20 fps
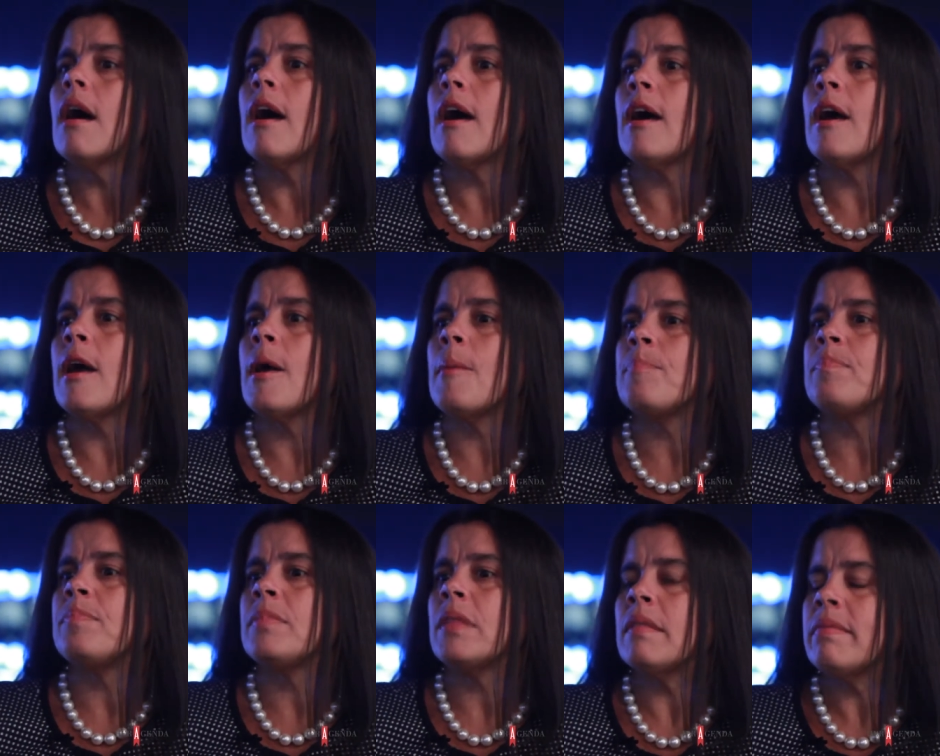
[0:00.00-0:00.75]

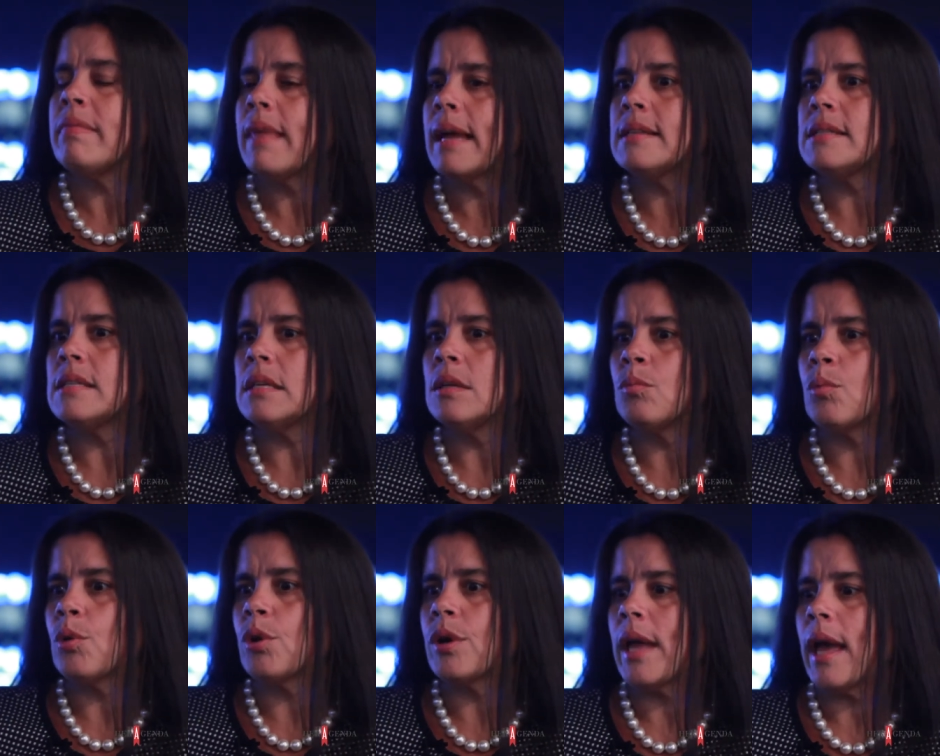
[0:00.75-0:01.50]
Um, that
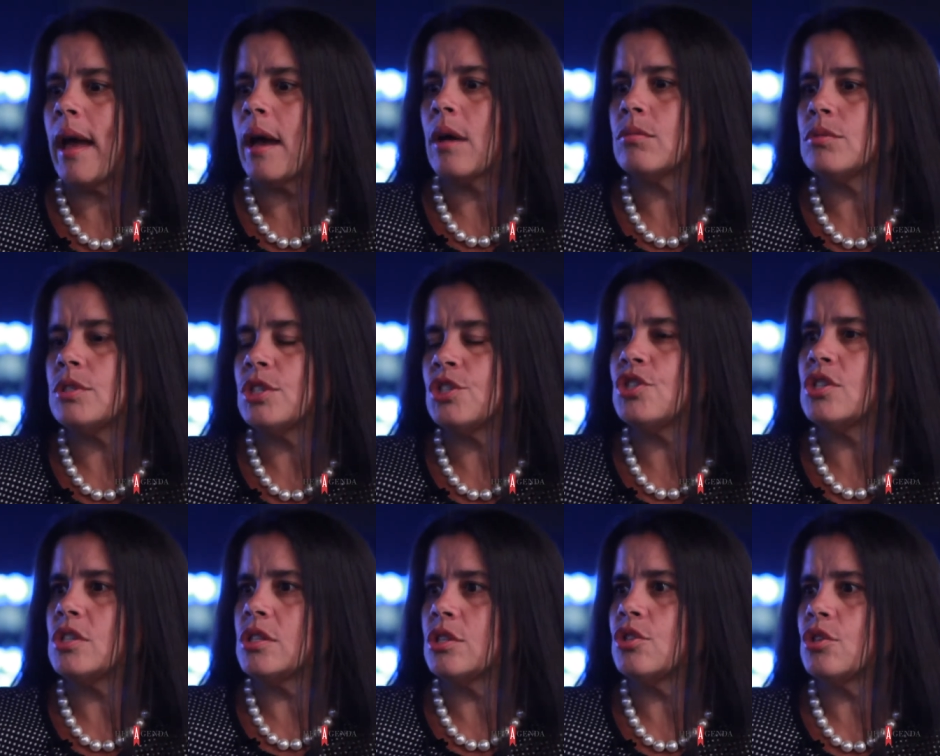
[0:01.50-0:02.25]
didn't work out
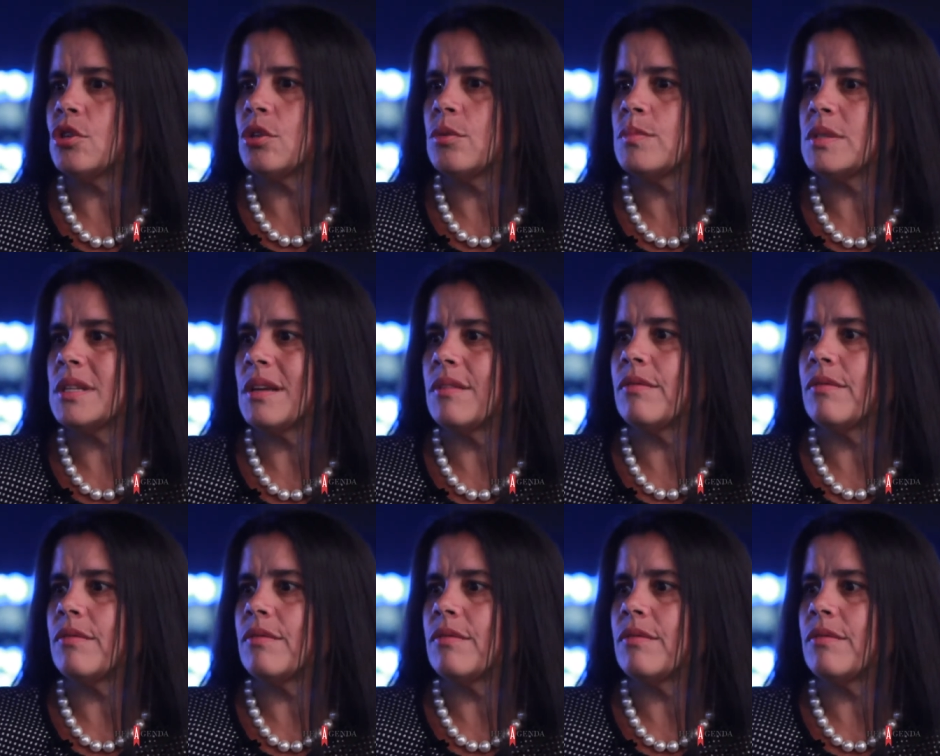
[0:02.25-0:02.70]
just in terms